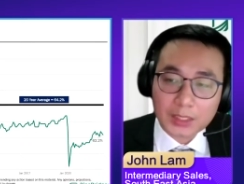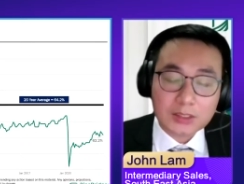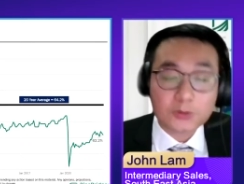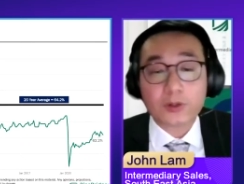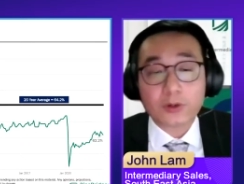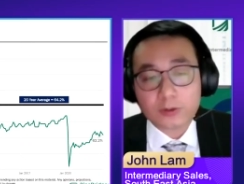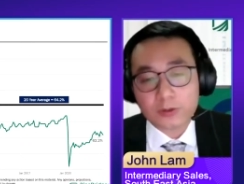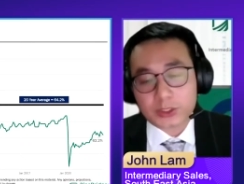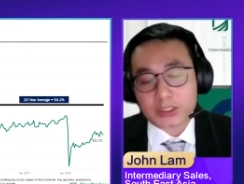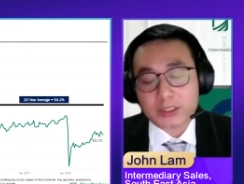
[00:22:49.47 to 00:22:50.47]
So in
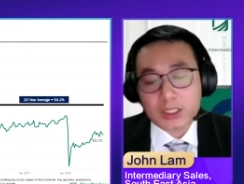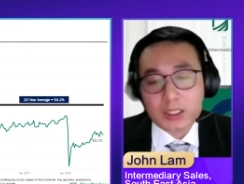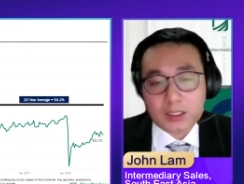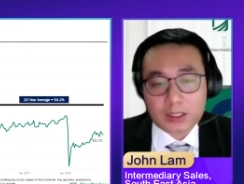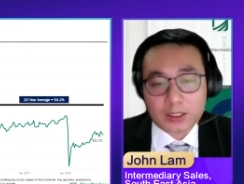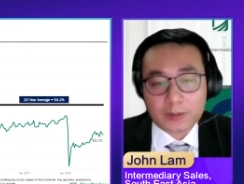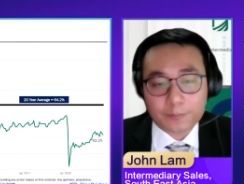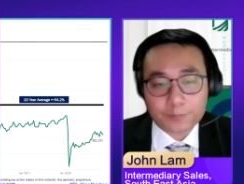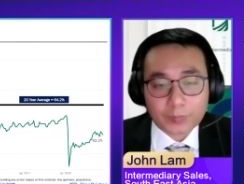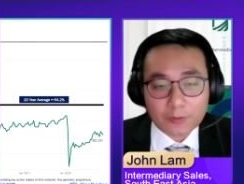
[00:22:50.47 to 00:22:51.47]
conclusion,
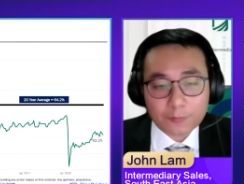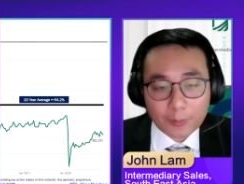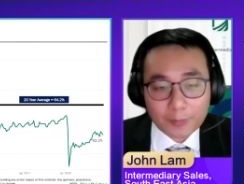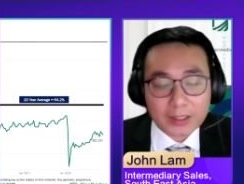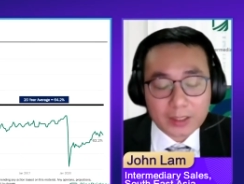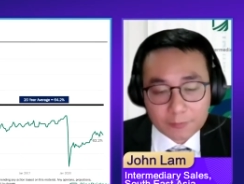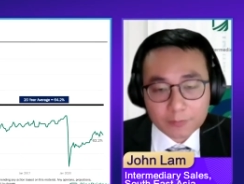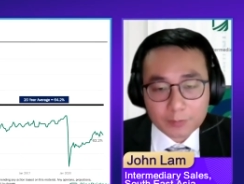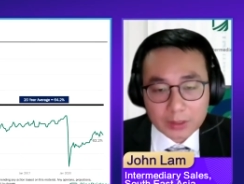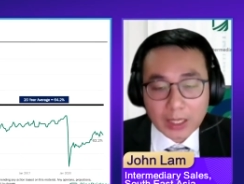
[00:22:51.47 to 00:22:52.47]
from an
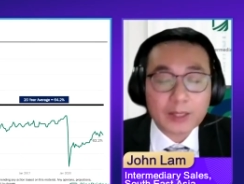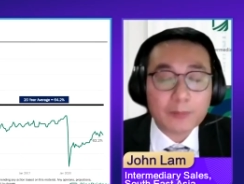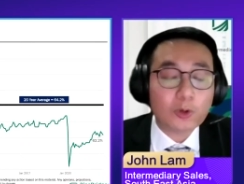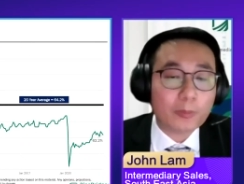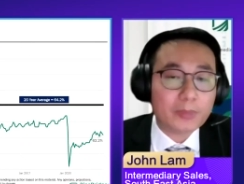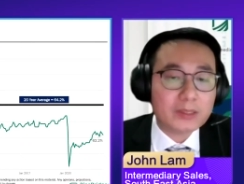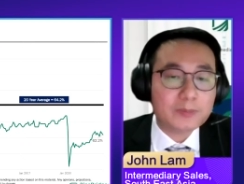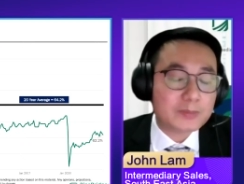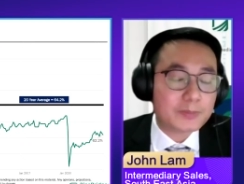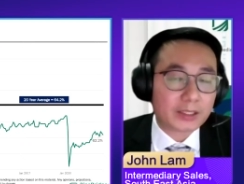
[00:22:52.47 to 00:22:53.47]
unemployment
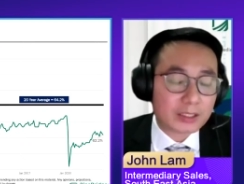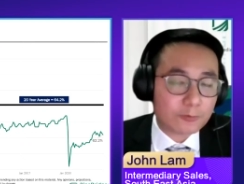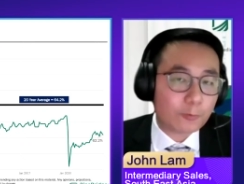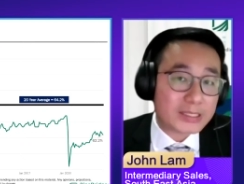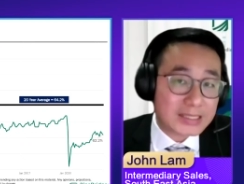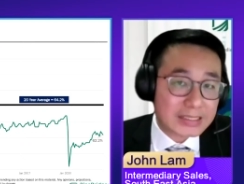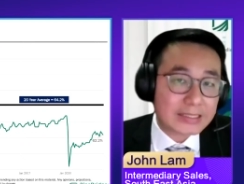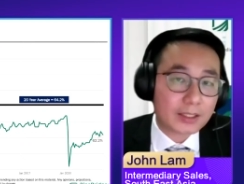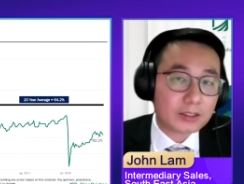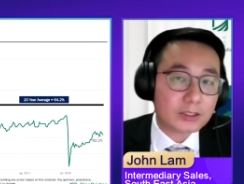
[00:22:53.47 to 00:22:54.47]
perspective, we see
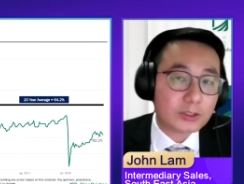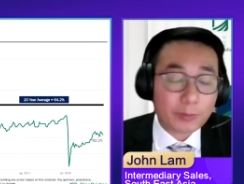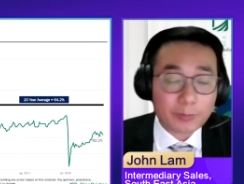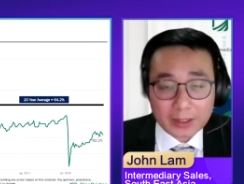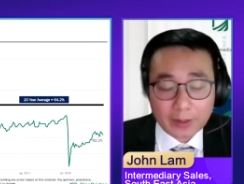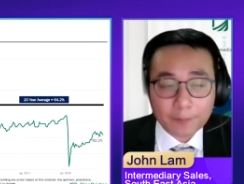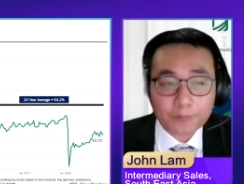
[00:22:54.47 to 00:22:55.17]
that creeping up,